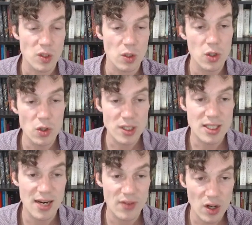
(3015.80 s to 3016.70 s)
you could
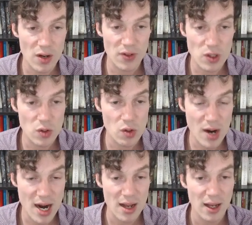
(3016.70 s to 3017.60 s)
say that off into an
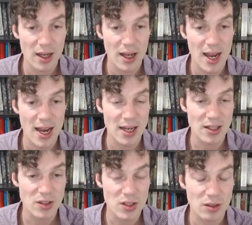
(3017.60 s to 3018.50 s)
array and
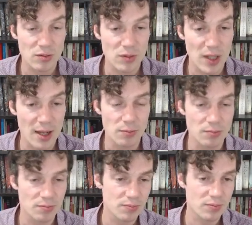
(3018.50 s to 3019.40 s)

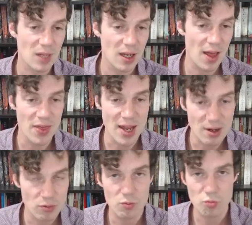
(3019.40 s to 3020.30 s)

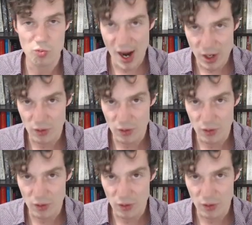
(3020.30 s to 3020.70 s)
then write your